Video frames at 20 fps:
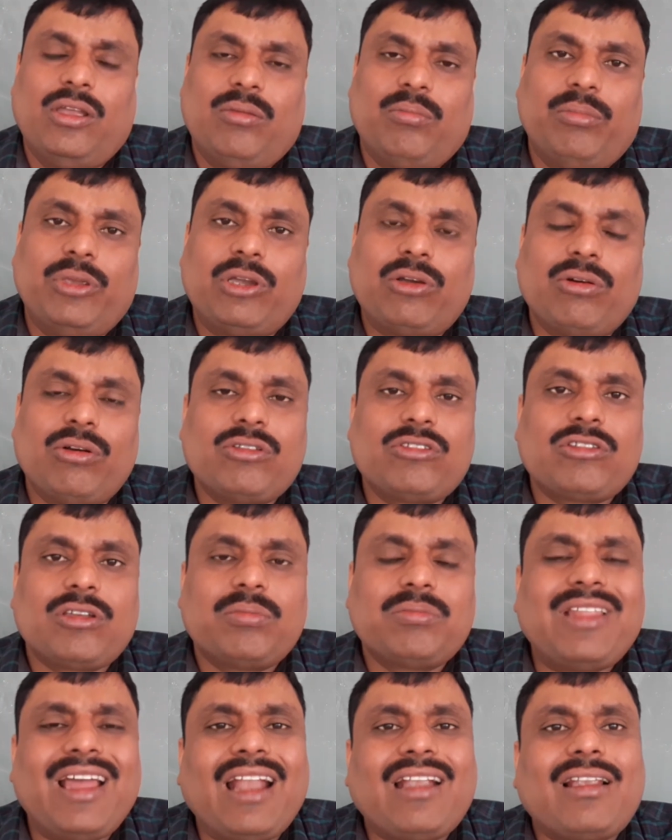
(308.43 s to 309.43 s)
because
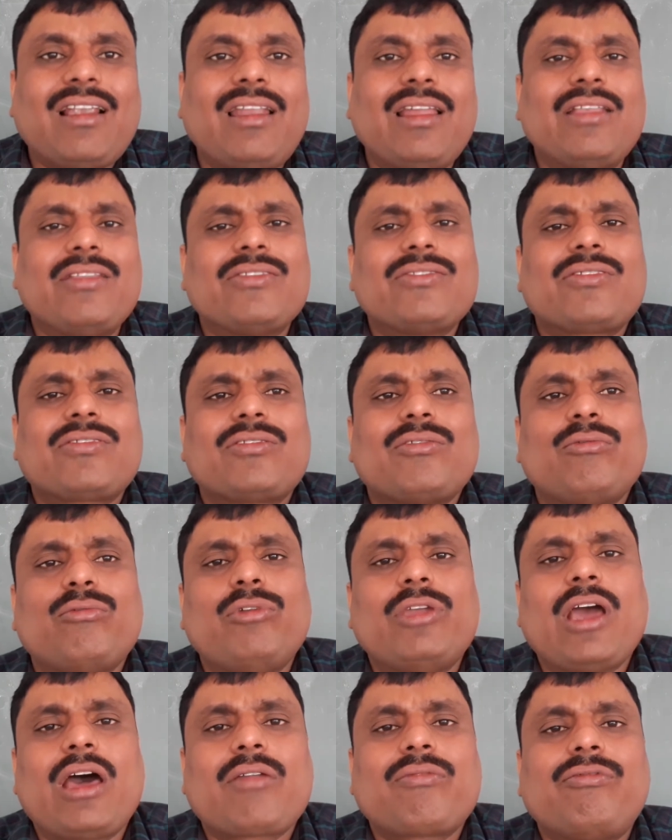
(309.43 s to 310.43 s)
of that lens
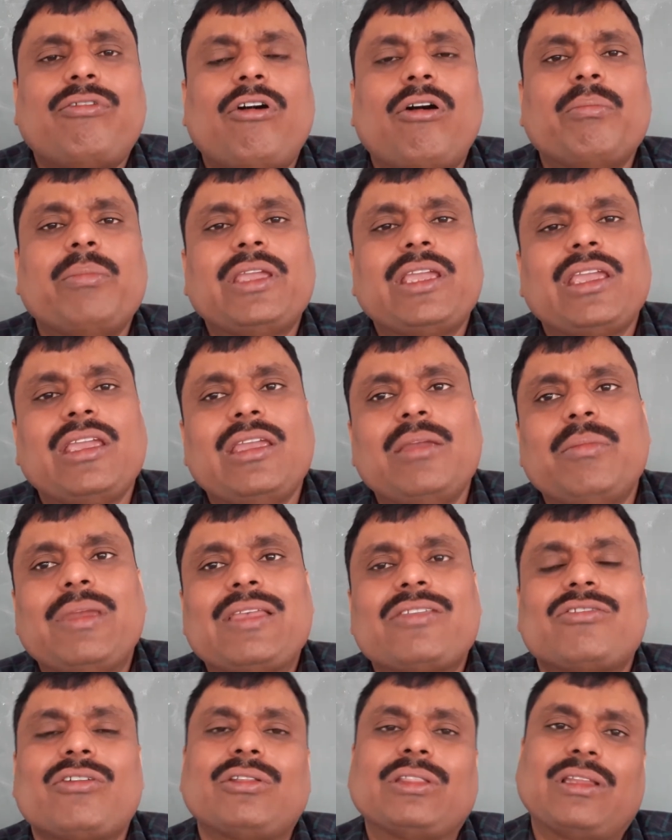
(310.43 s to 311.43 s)
we are forming
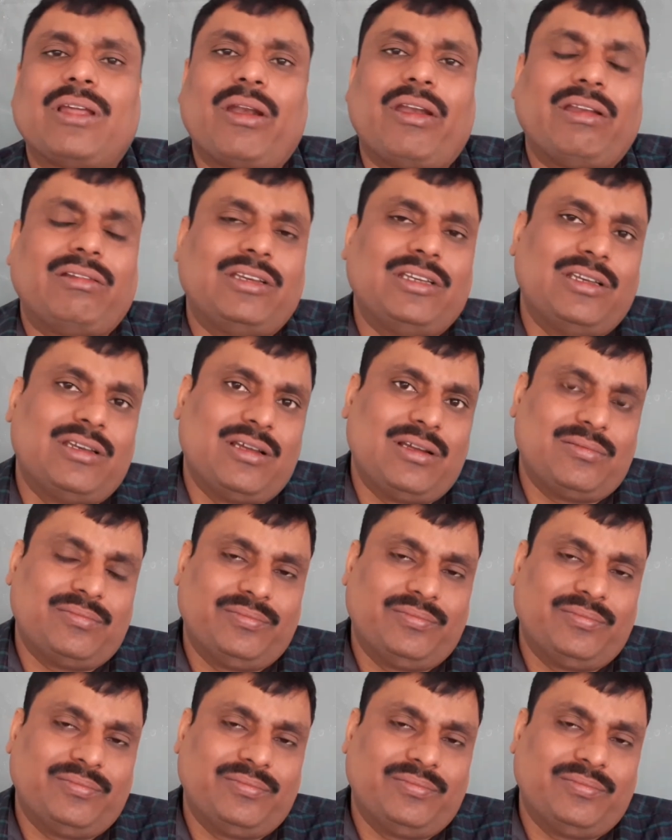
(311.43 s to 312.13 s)
image on the retina.